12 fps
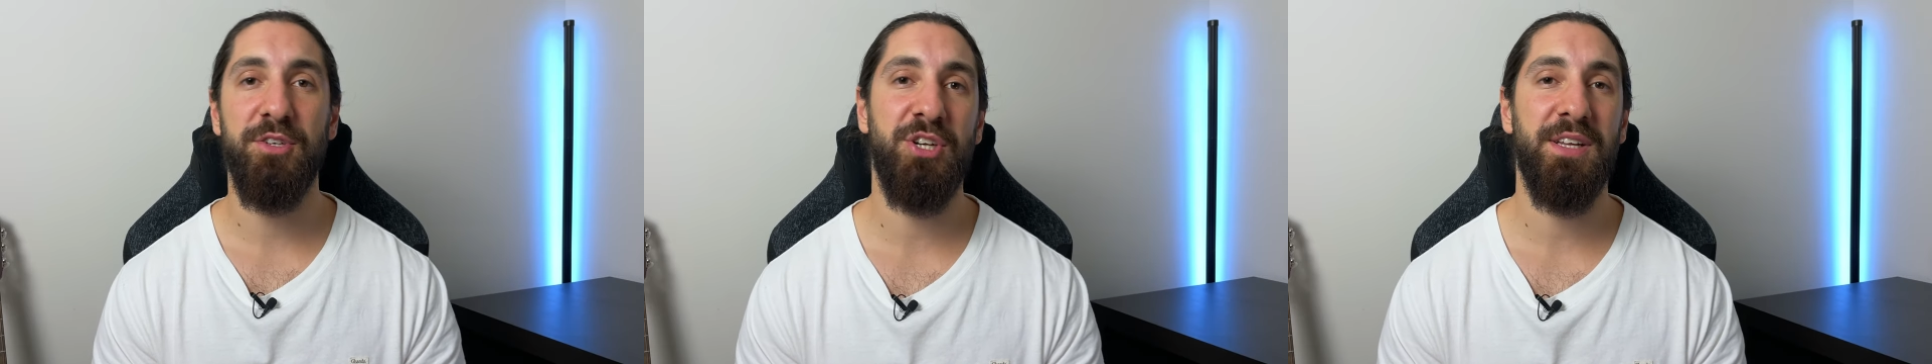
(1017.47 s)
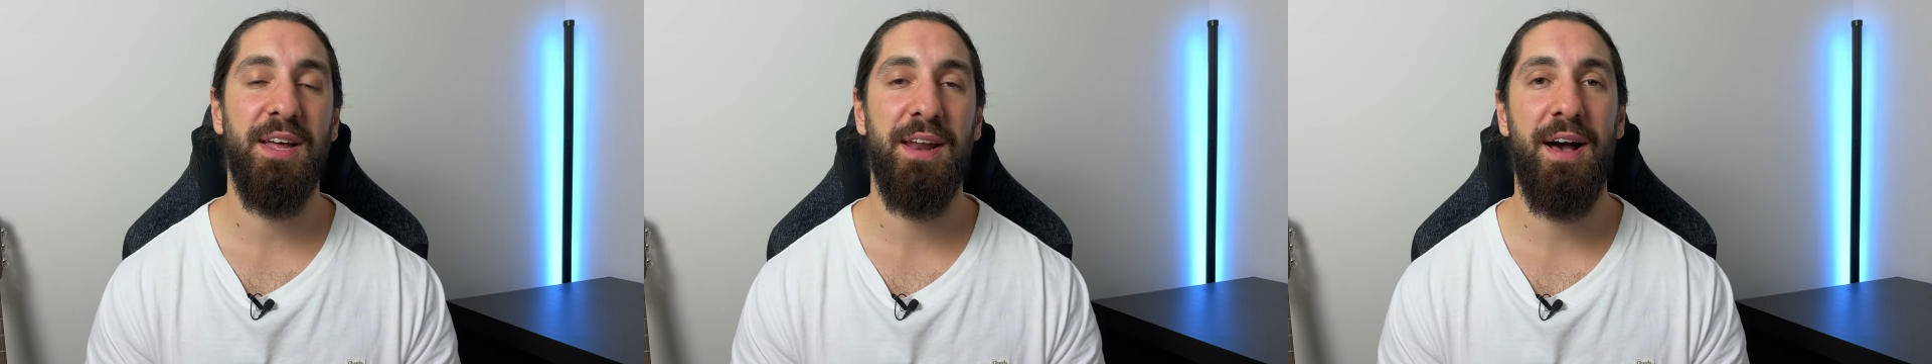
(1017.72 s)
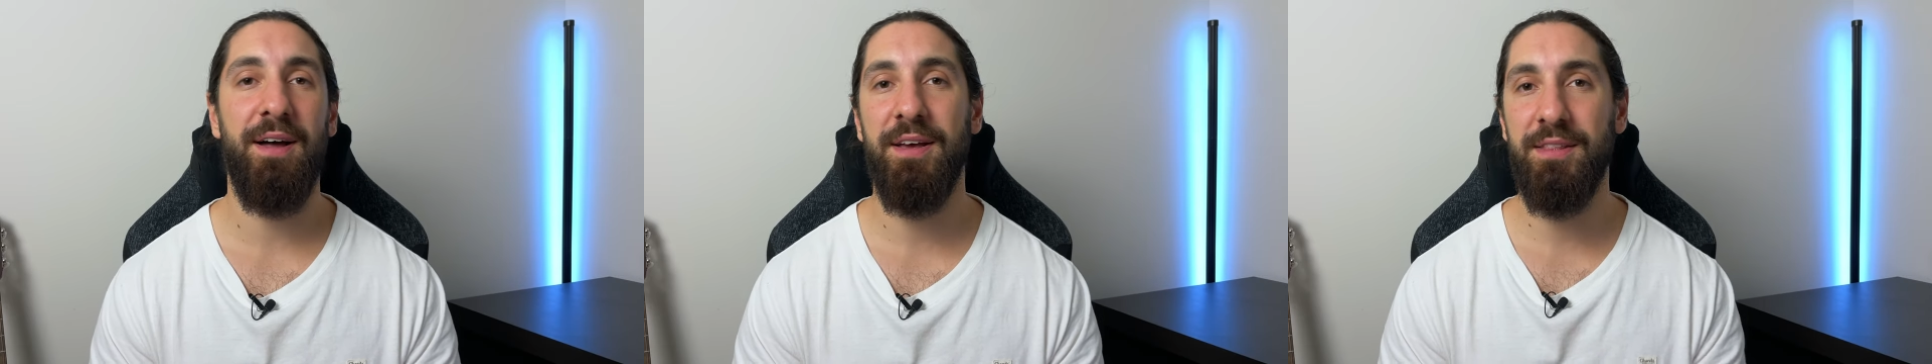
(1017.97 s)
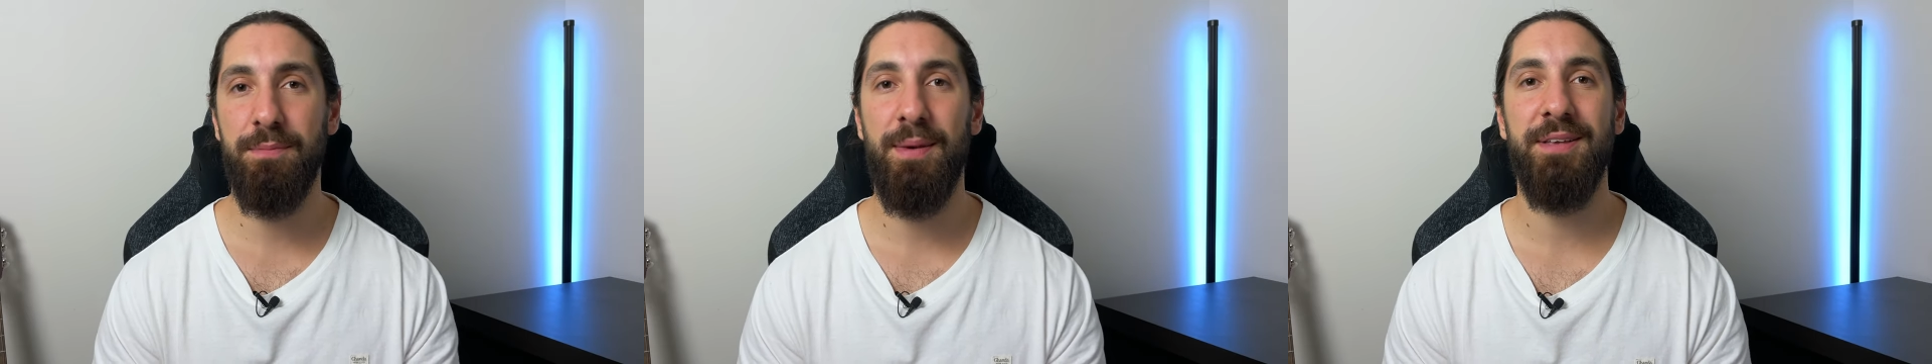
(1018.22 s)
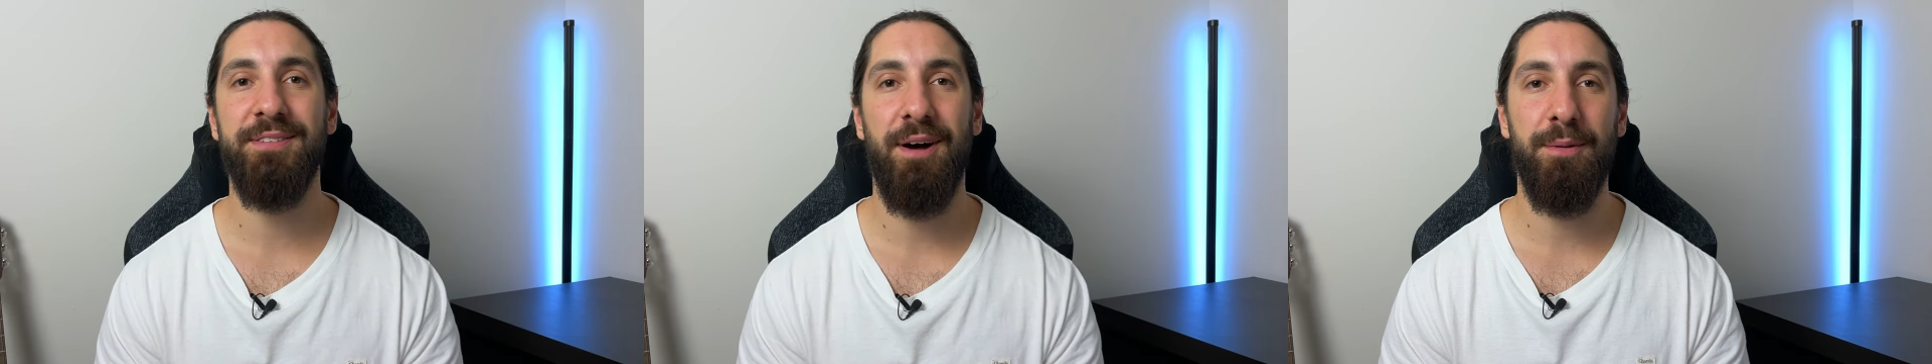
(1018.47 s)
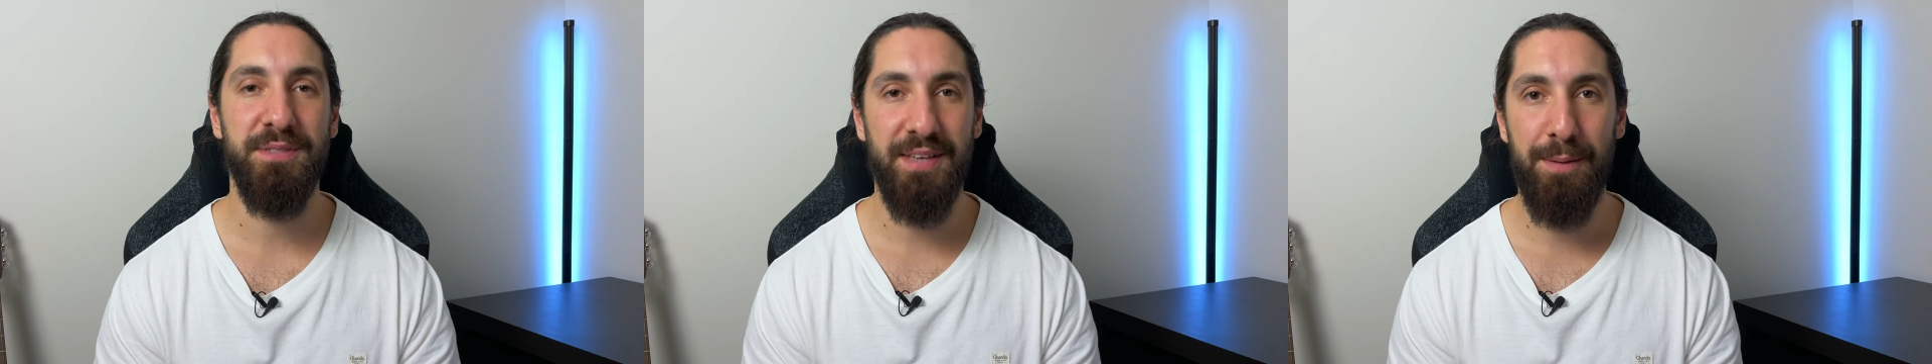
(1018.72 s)
So check that out. In the
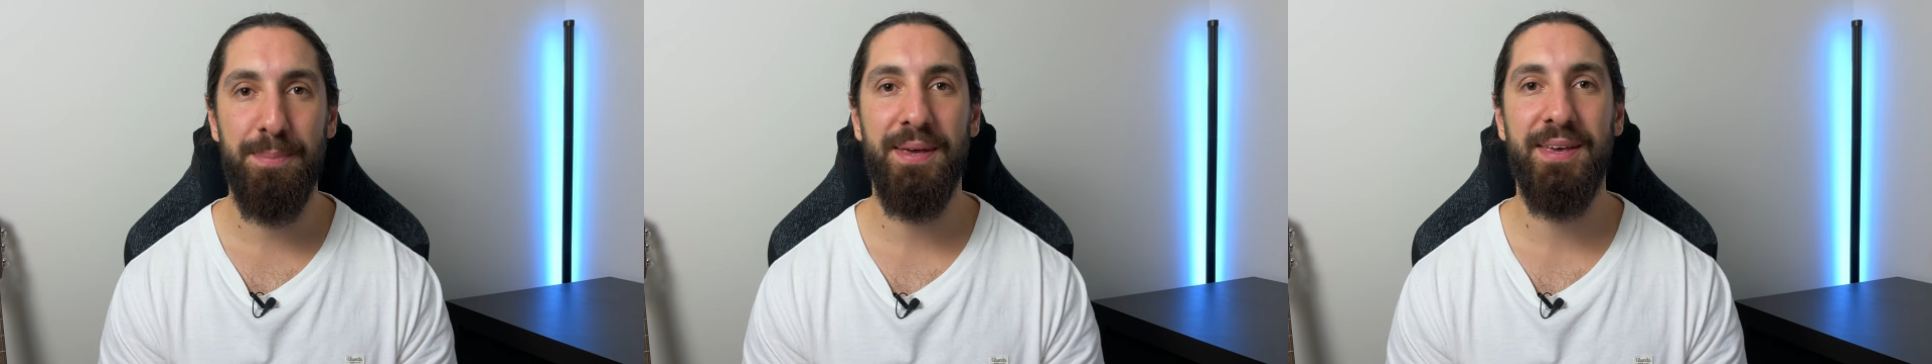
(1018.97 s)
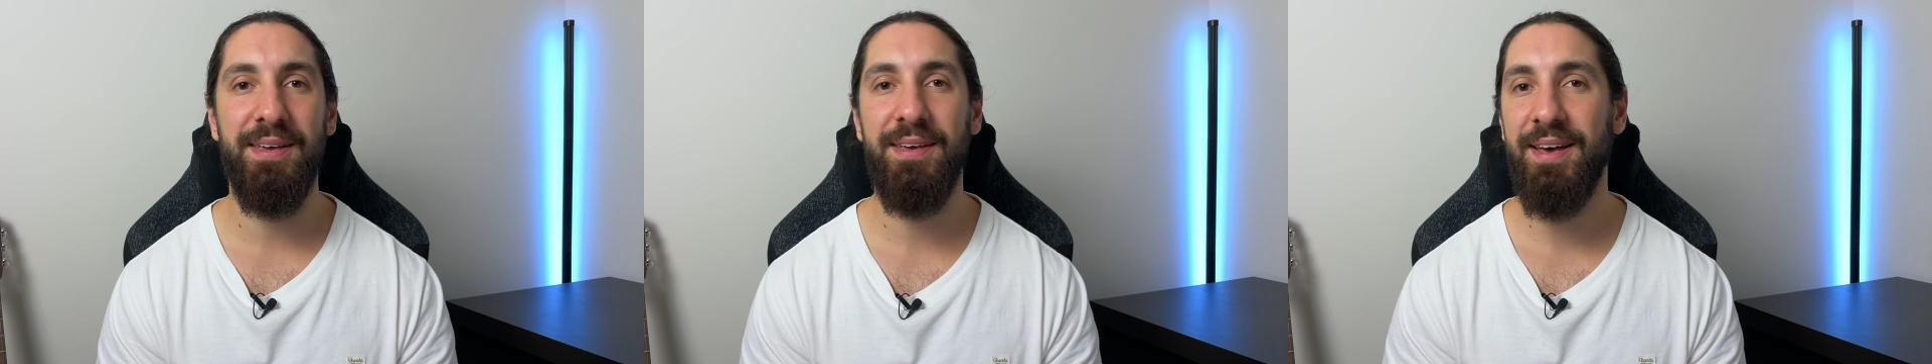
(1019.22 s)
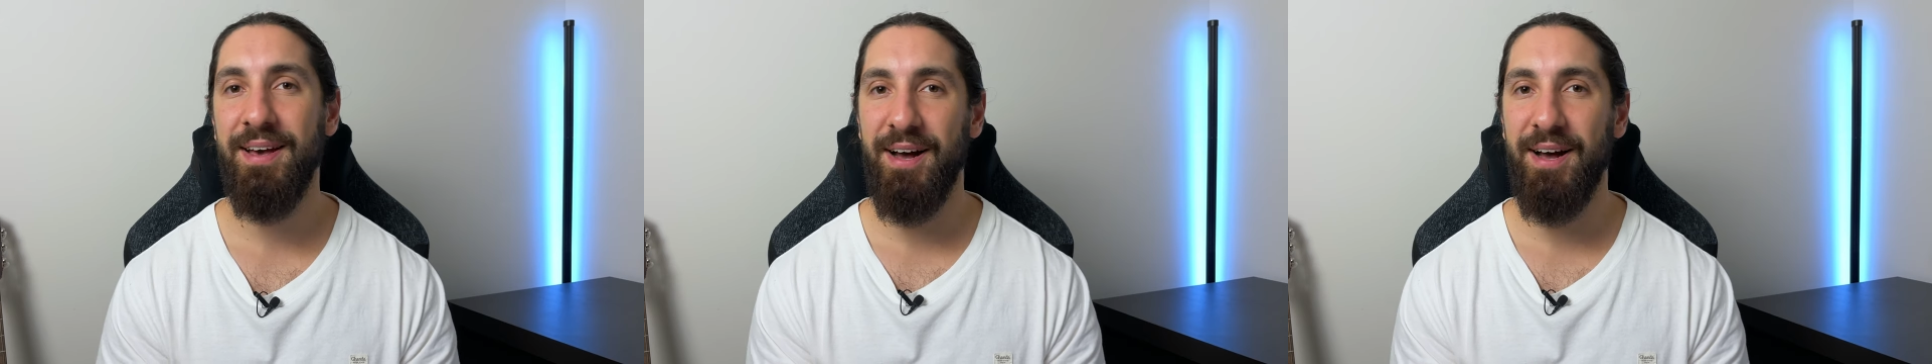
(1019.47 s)
meantime, stay picky.